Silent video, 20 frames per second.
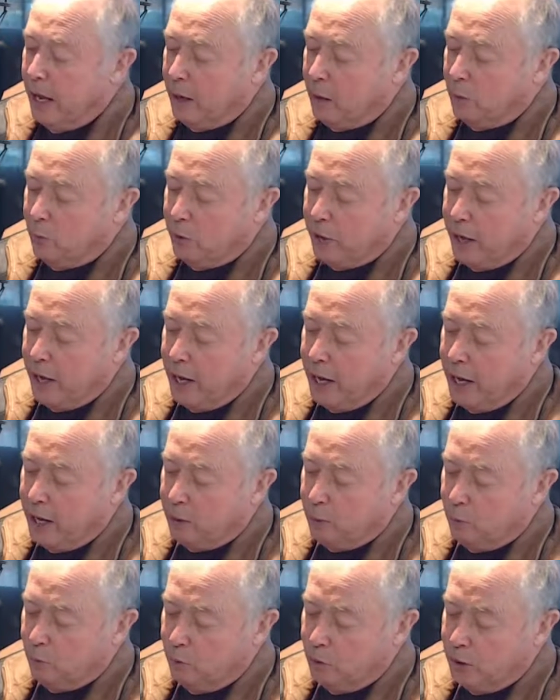And we
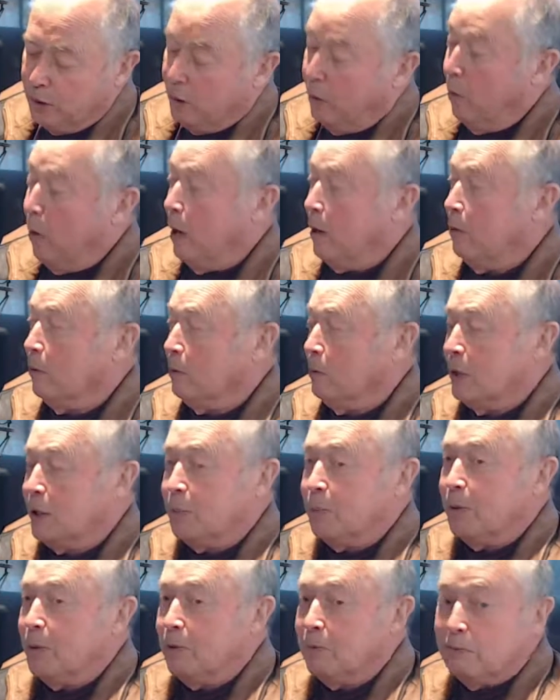had one, I don't know,
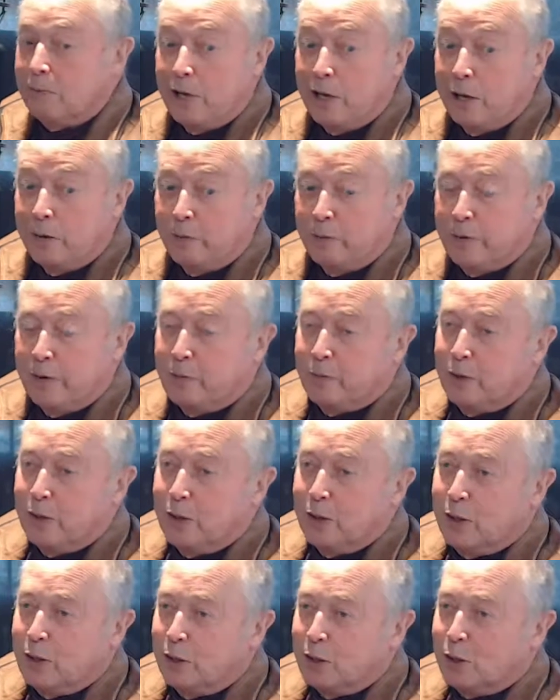must be 10,
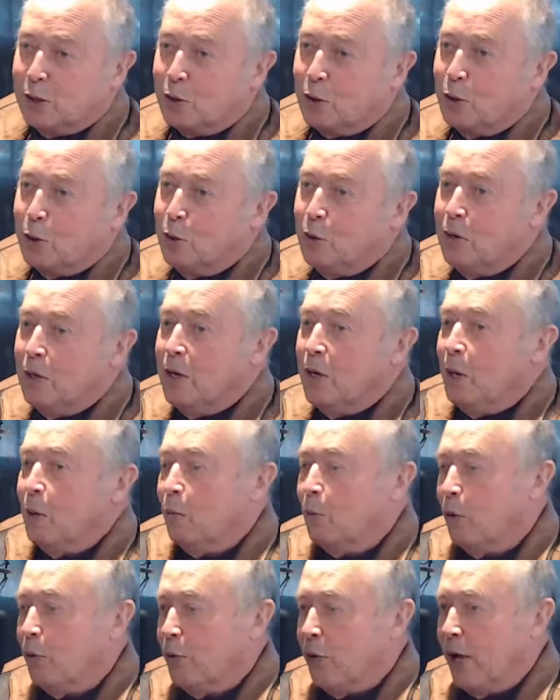15 years ago,
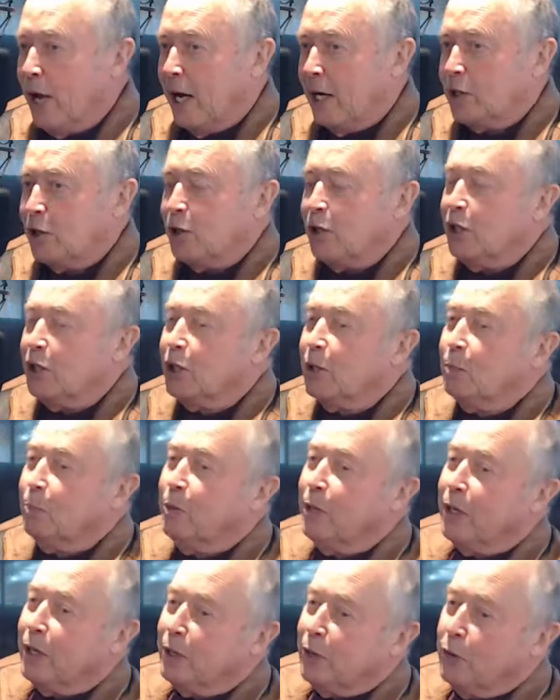where they actually
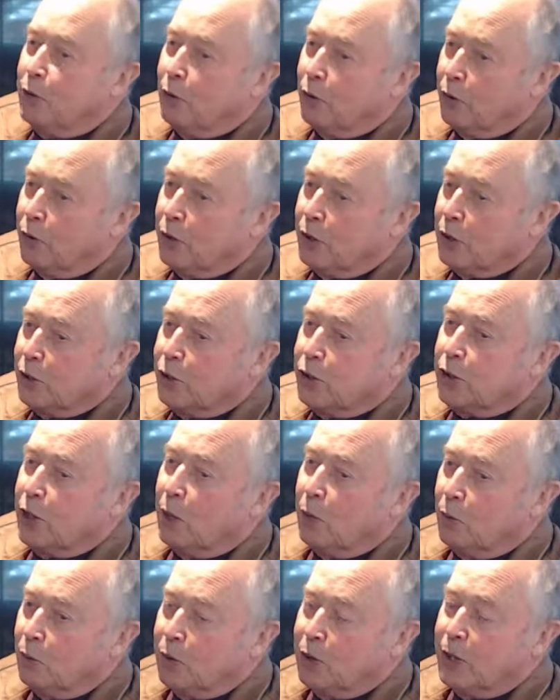split north and
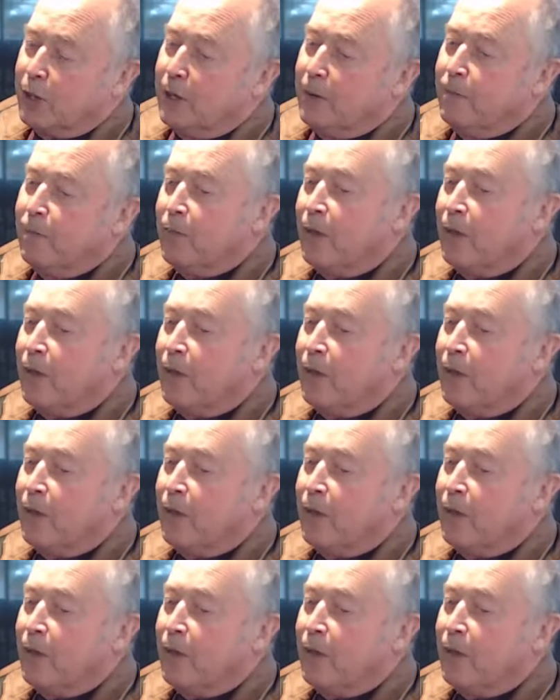south.